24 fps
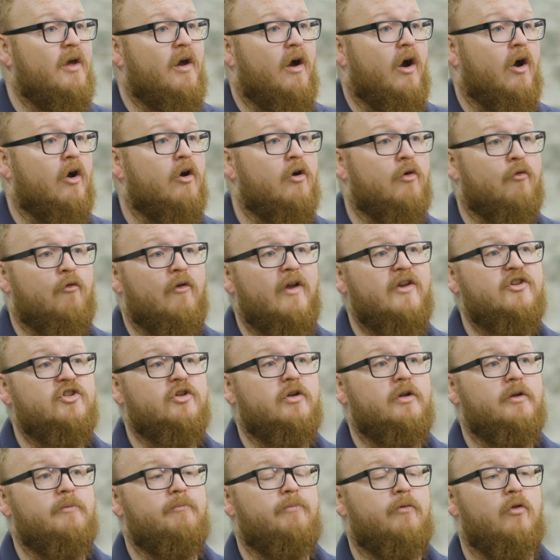Our
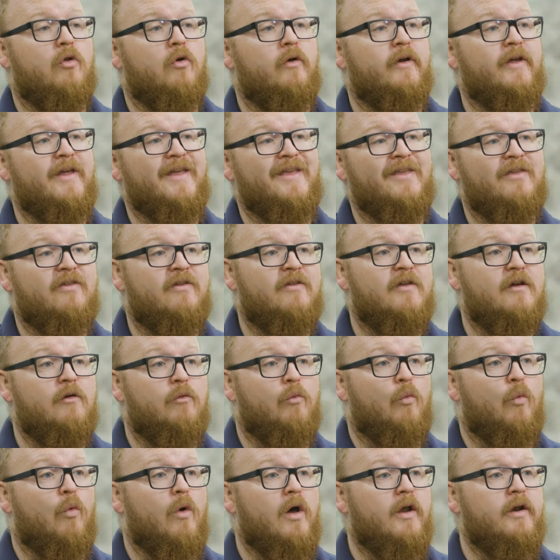original employee is still
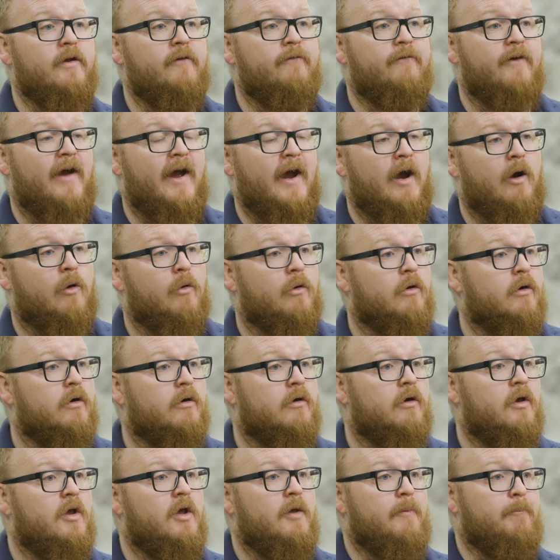one of
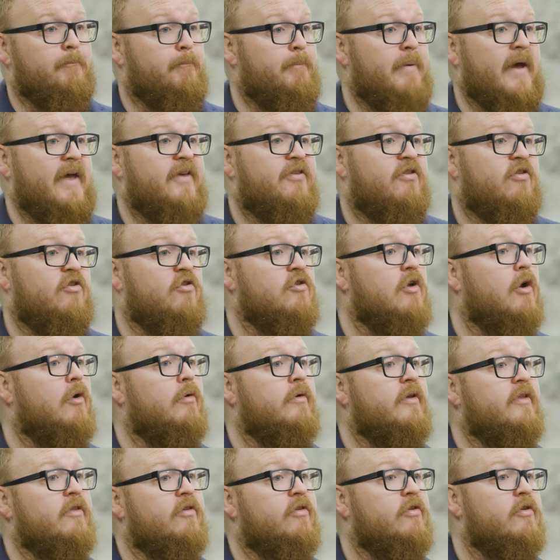our best stone
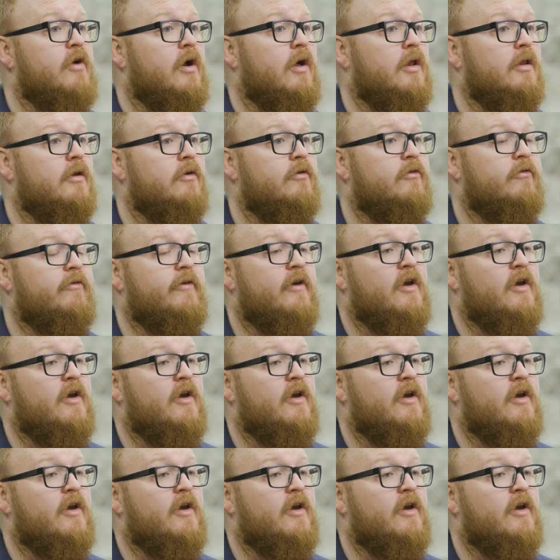installers.